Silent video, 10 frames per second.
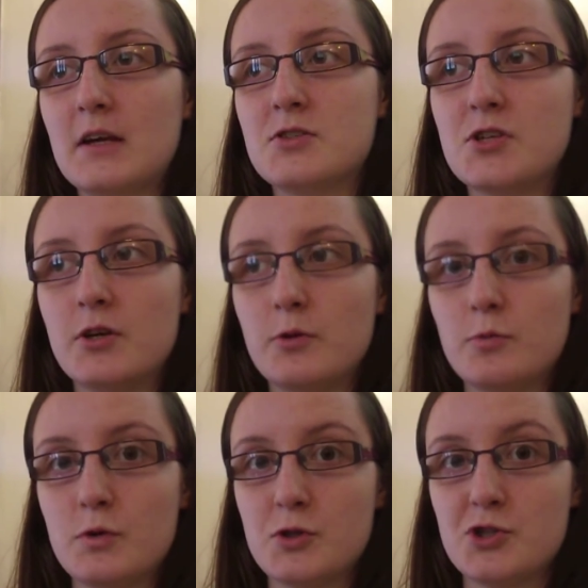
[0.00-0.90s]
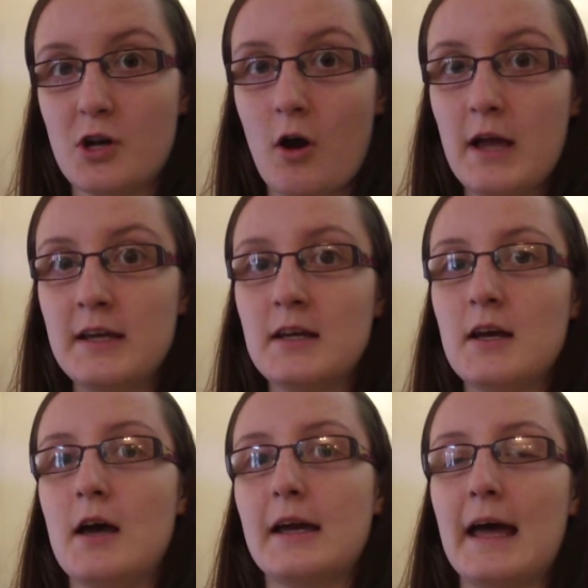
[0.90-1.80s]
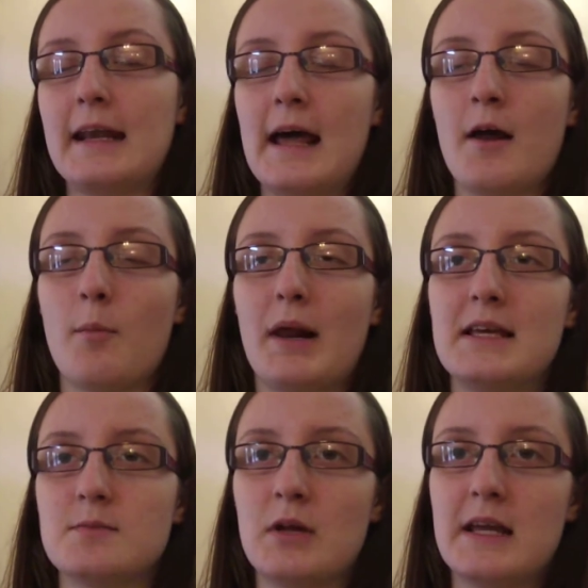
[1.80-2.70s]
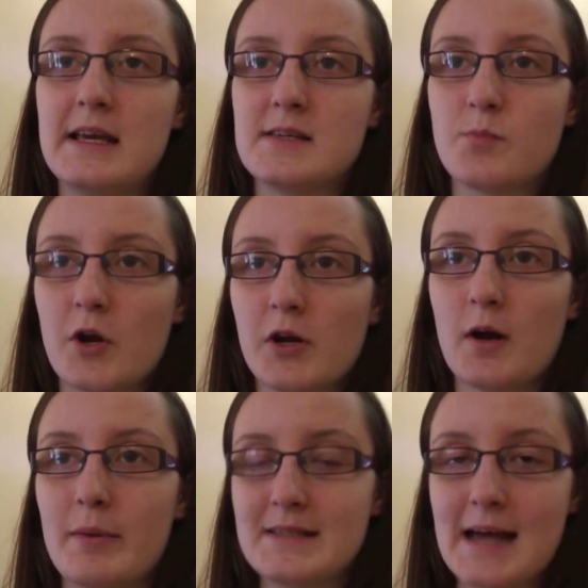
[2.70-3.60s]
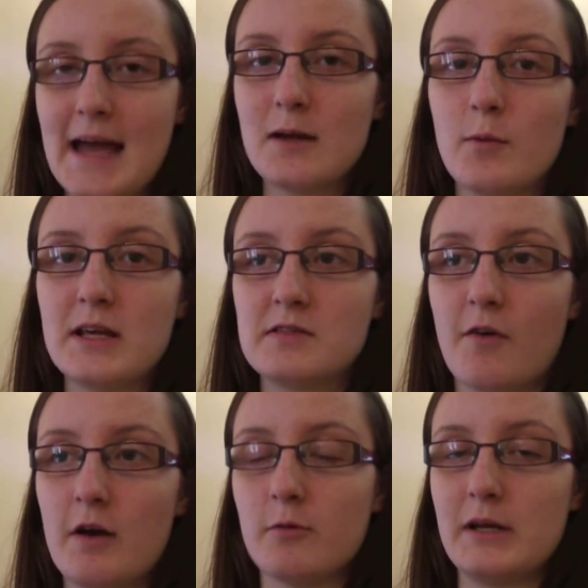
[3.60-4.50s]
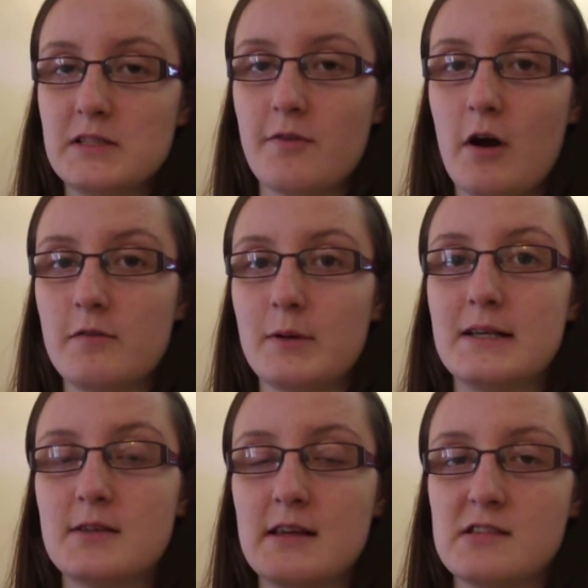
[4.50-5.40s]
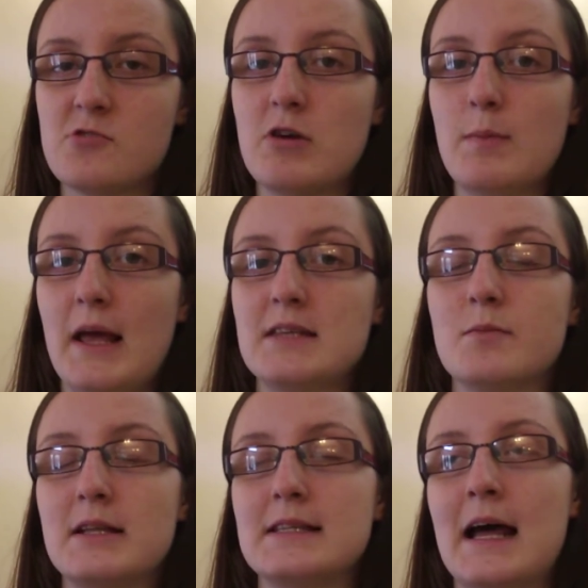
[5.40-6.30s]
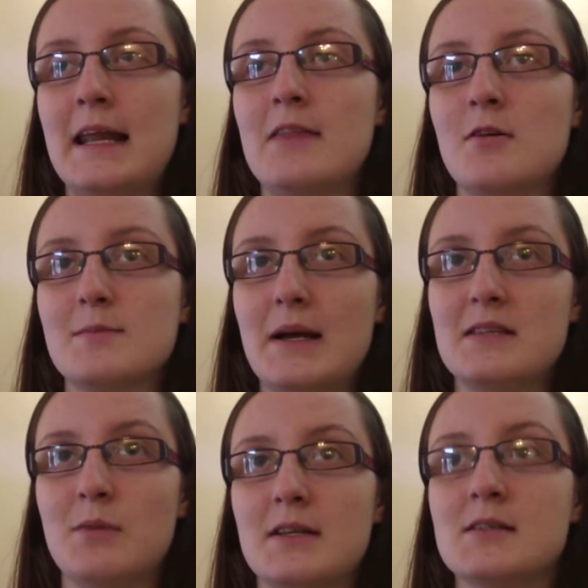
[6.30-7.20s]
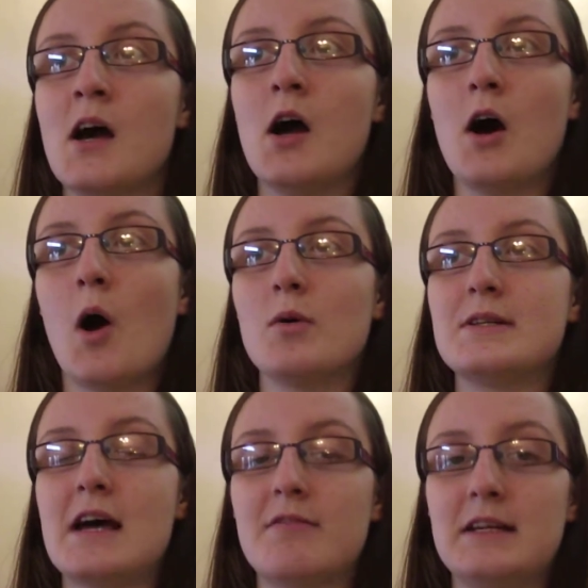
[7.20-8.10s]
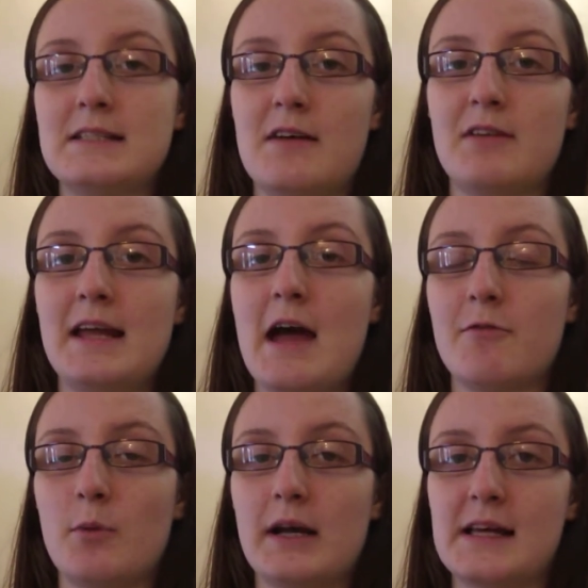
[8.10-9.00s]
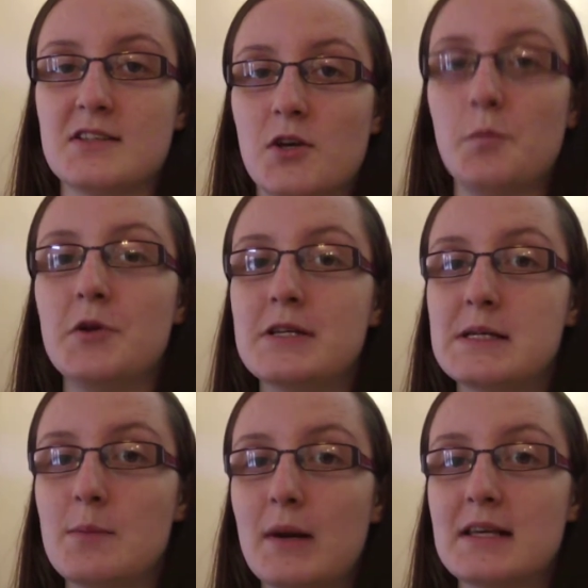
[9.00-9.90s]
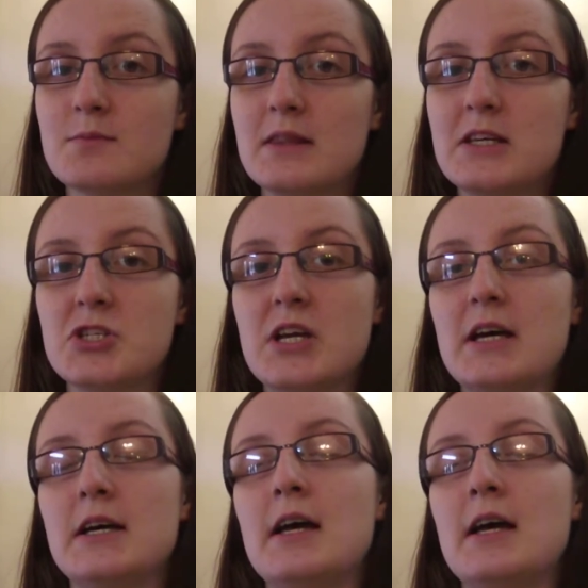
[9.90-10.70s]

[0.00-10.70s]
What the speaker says: to July again. And our placement is broken up into 8 weeks, 5 weeks, 5 weeks. So there's three placements, and in those placements, I will definitely, everyone gets a community placement this year.